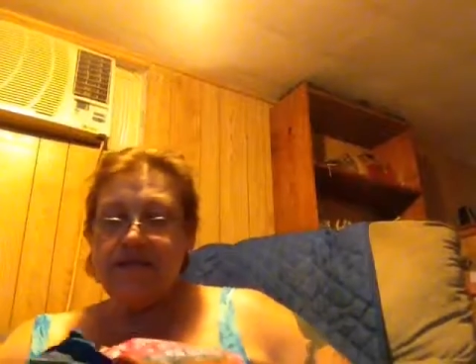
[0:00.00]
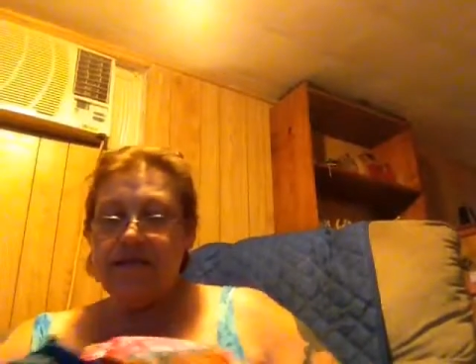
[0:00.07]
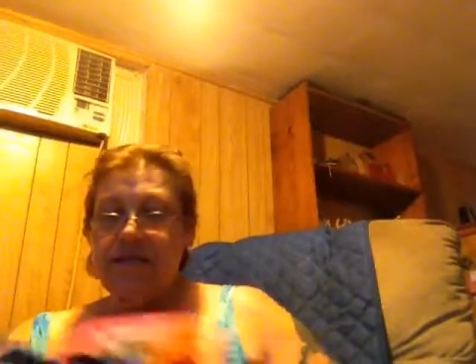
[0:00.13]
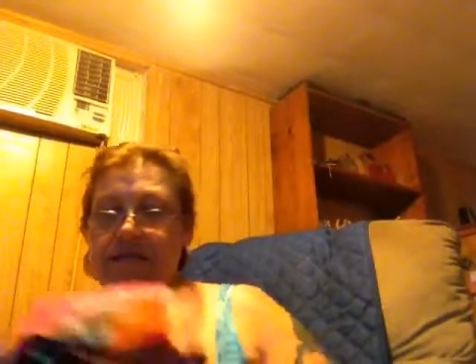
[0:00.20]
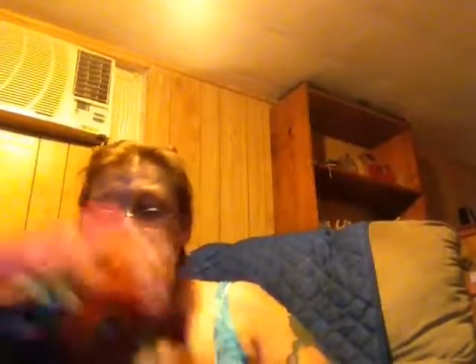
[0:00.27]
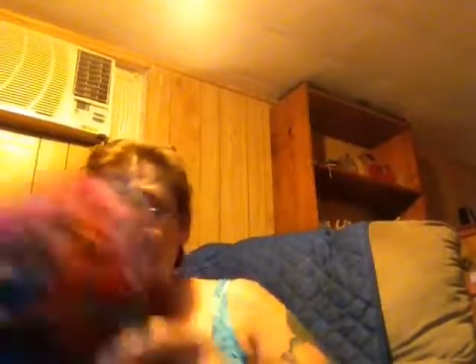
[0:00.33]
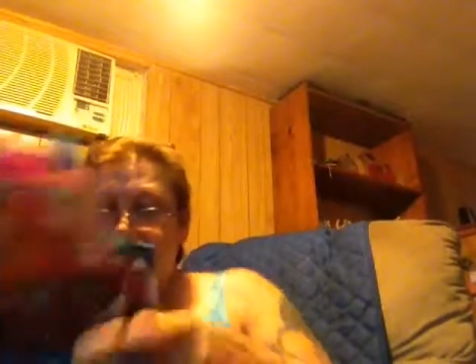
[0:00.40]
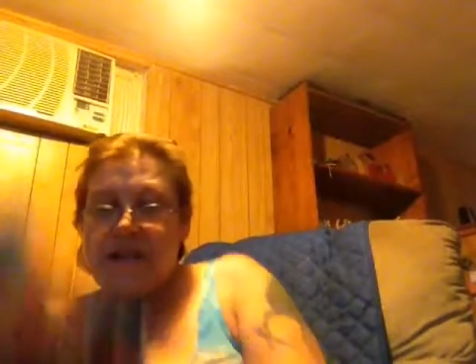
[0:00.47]
so
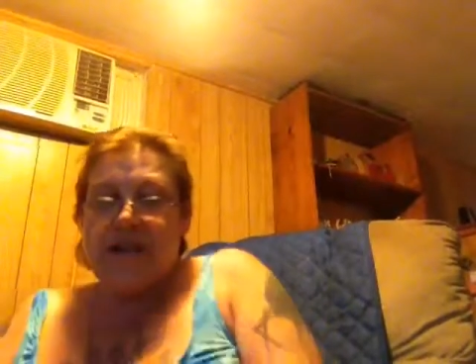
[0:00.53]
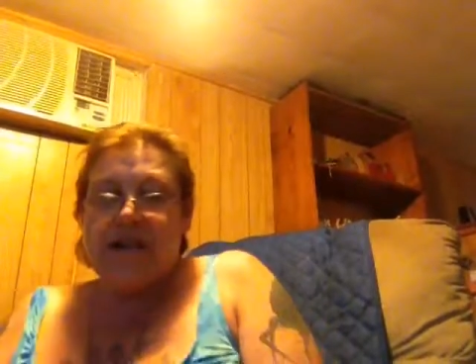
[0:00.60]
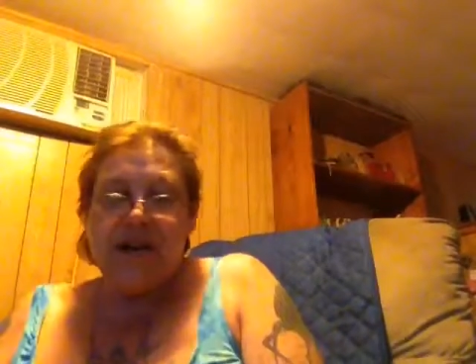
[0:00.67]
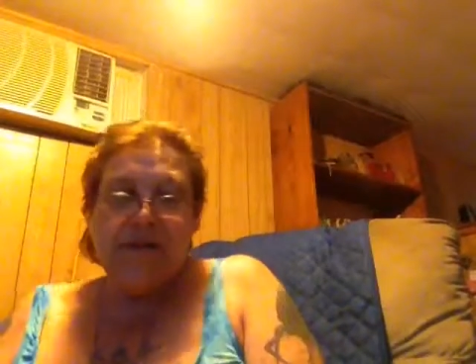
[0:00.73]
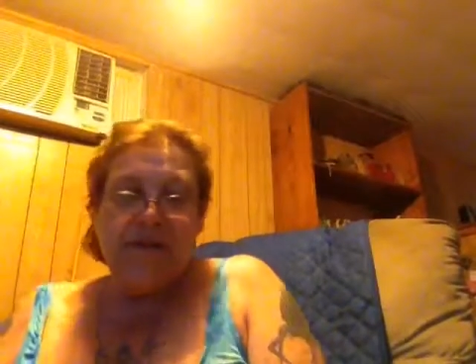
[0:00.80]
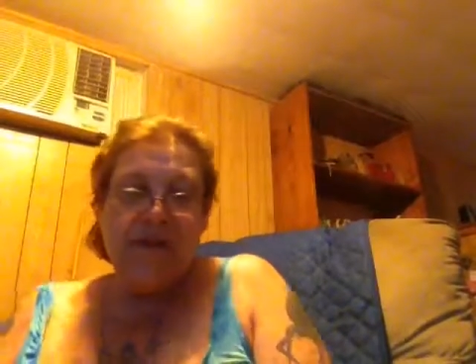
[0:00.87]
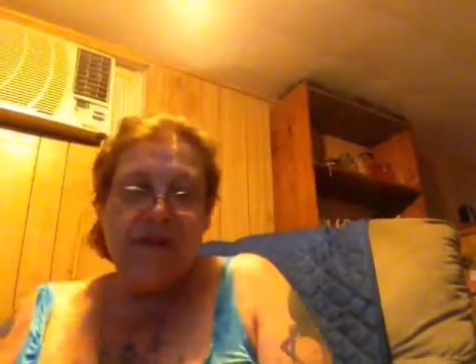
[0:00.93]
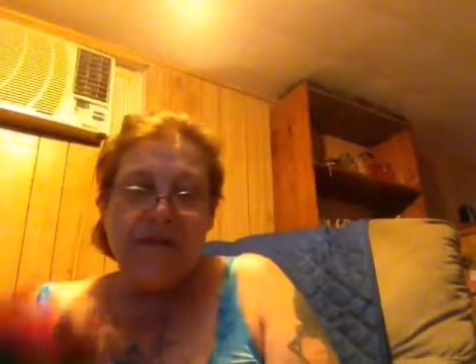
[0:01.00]
I'm making a
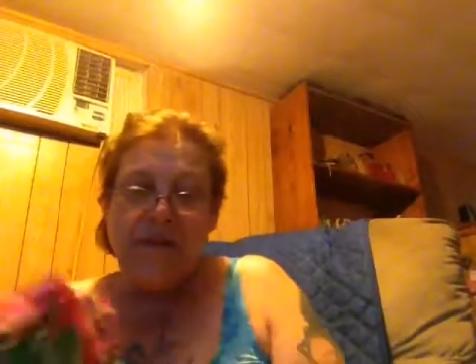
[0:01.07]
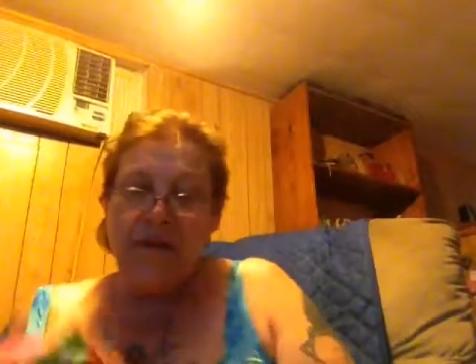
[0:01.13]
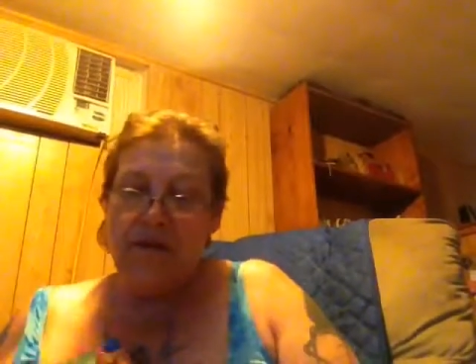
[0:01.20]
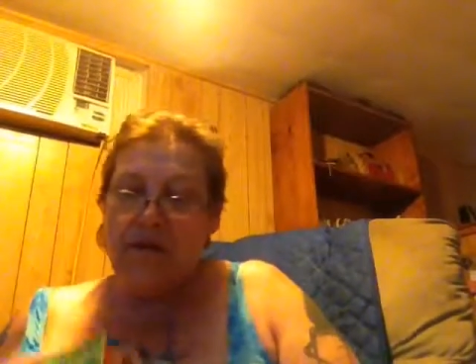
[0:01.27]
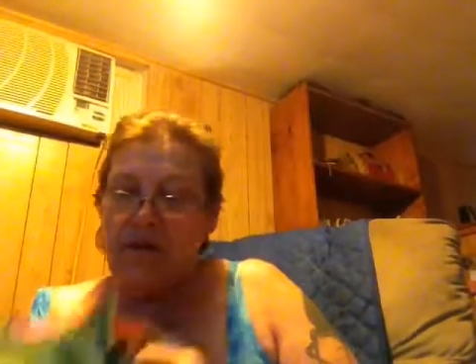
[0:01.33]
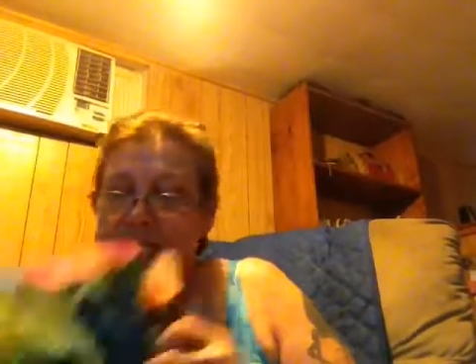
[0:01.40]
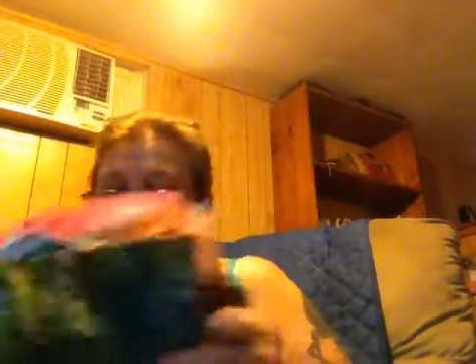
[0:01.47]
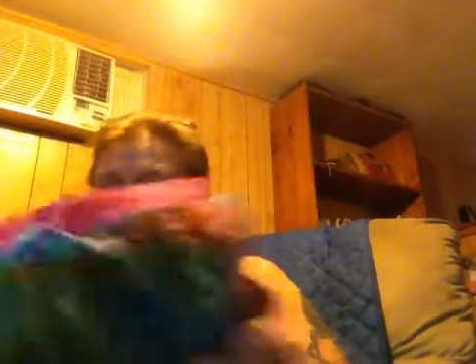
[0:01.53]
couple of
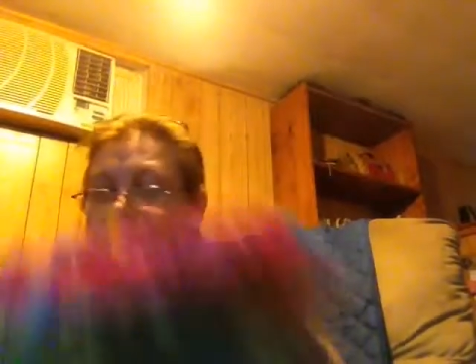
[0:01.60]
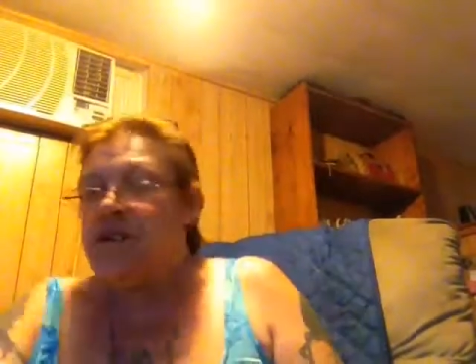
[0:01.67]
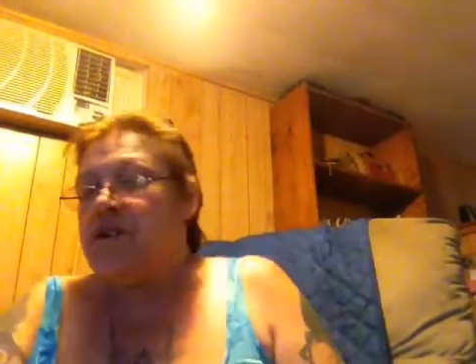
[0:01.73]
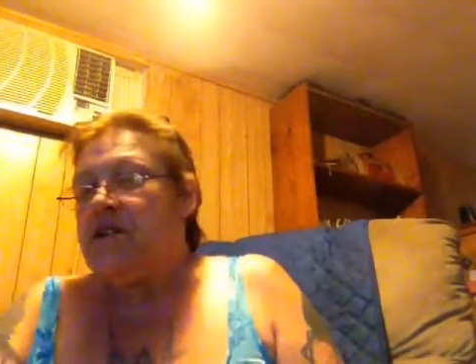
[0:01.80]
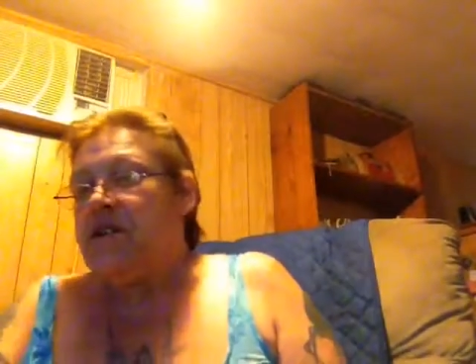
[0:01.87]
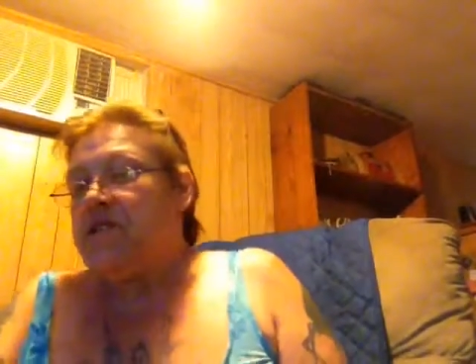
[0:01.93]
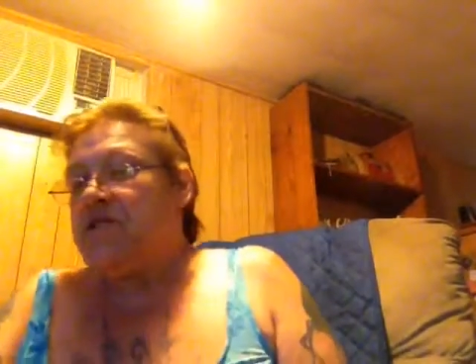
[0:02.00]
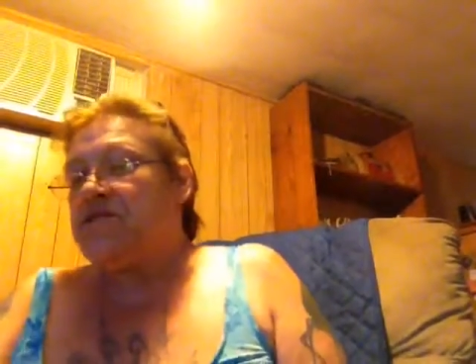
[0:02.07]
those.
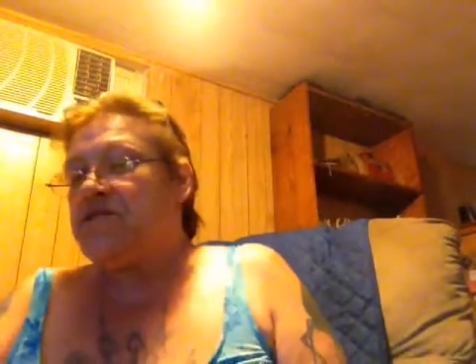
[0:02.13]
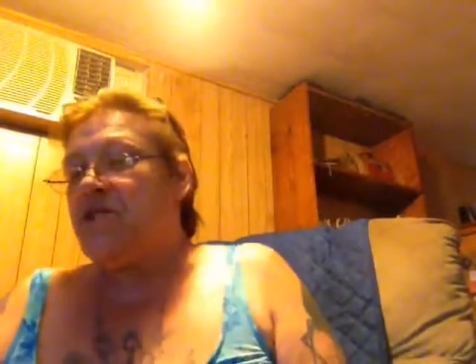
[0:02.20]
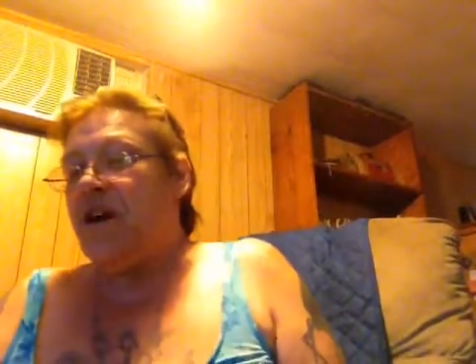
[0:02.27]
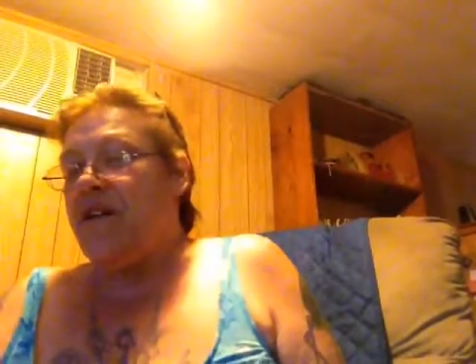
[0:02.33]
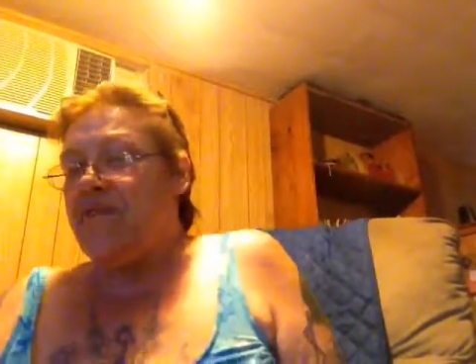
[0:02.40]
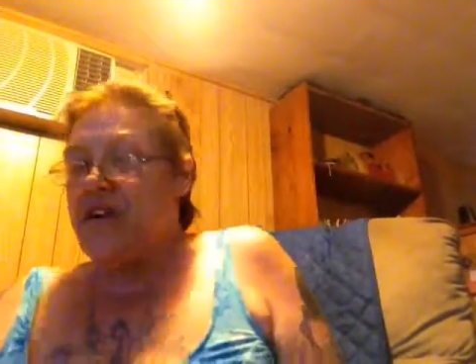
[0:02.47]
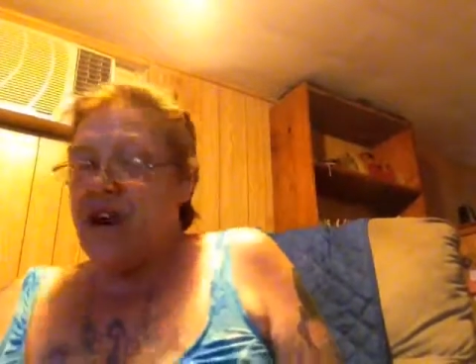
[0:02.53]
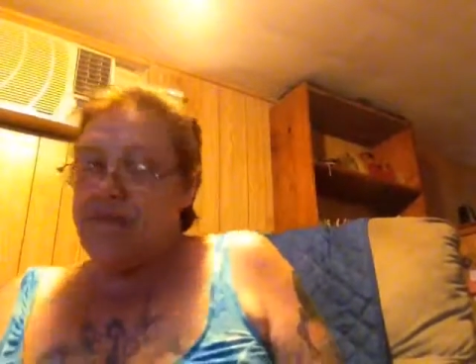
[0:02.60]
So
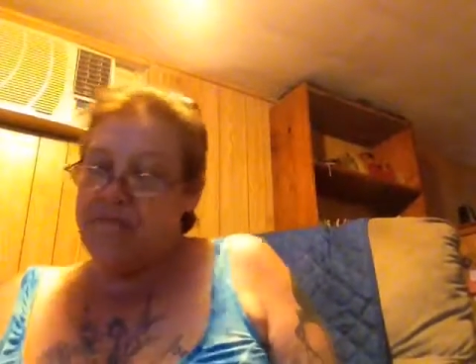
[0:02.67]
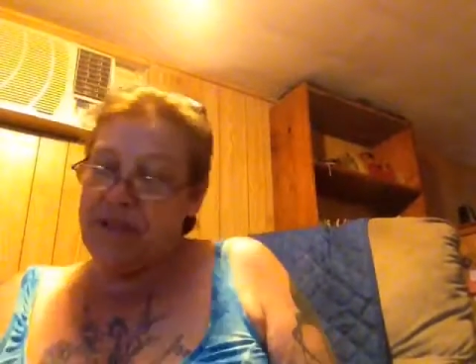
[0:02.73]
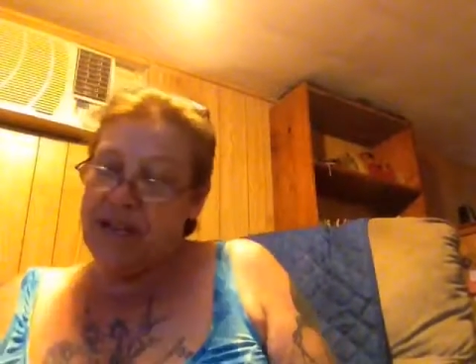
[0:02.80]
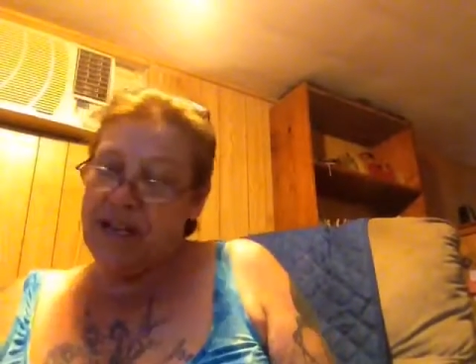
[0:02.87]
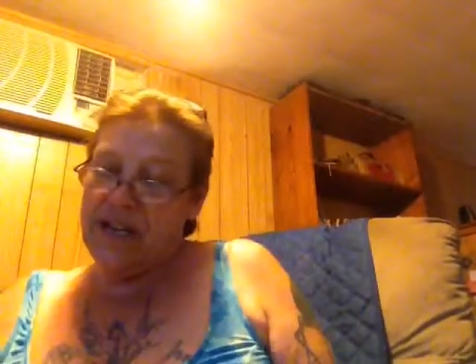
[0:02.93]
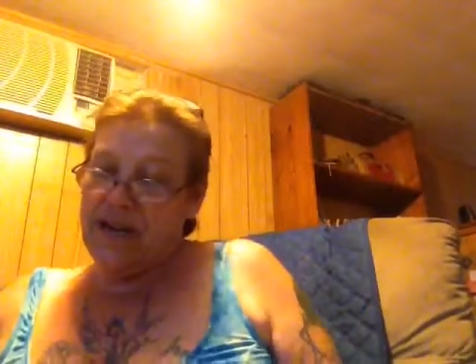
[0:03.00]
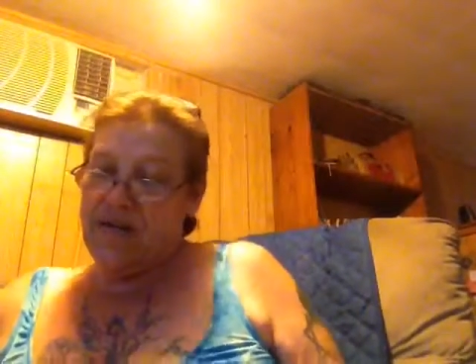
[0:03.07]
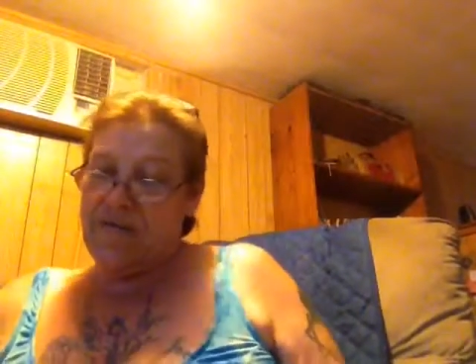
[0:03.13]
I've got
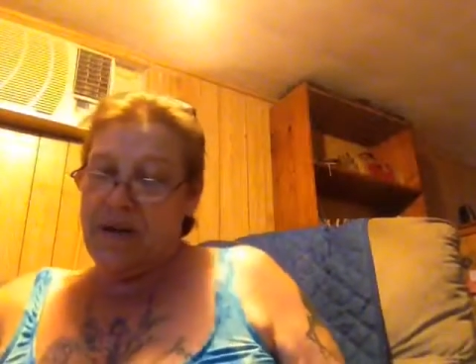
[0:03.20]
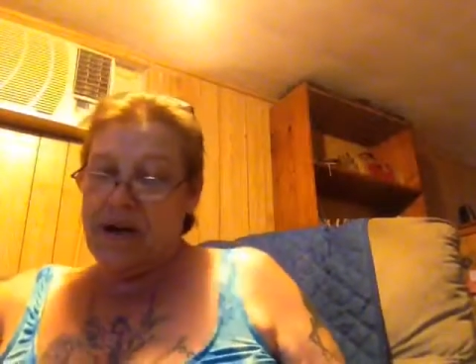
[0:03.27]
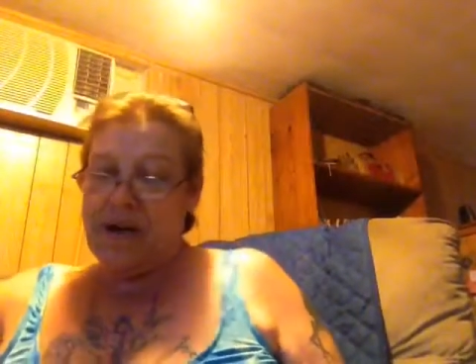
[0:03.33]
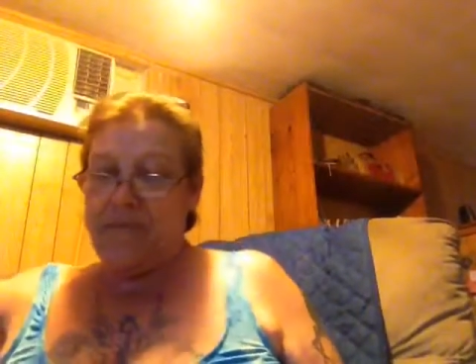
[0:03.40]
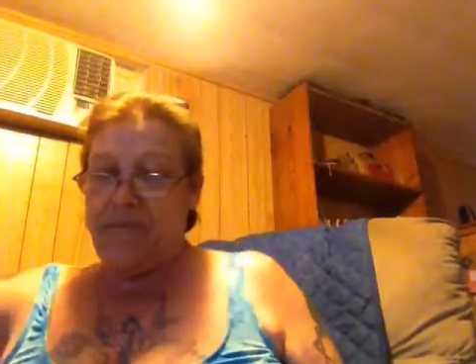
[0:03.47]
plenty of my